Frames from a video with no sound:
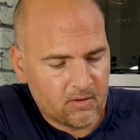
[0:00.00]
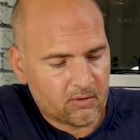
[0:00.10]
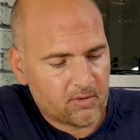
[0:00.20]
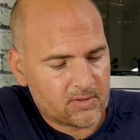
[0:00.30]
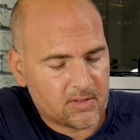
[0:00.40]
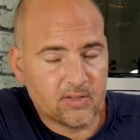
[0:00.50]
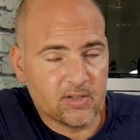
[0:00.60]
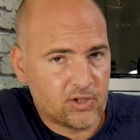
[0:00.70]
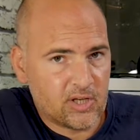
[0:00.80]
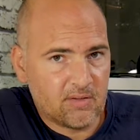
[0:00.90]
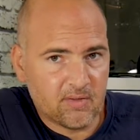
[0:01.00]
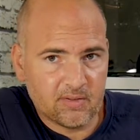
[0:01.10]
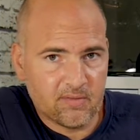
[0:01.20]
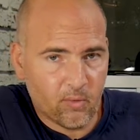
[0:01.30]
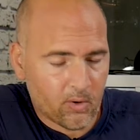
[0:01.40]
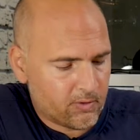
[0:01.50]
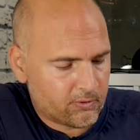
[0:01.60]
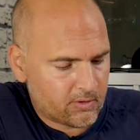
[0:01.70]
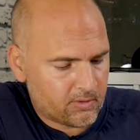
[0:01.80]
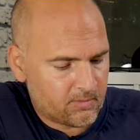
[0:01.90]
So this is the
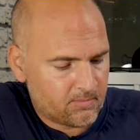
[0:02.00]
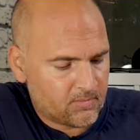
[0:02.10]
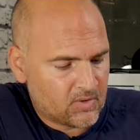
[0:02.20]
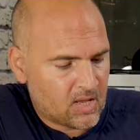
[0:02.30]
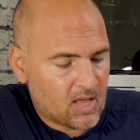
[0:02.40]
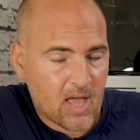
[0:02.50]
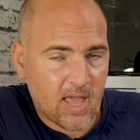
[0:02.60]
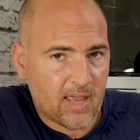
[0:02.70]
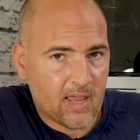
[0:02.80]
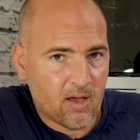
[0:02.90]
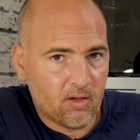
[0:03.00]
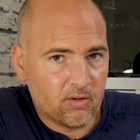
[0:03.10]
G5400, a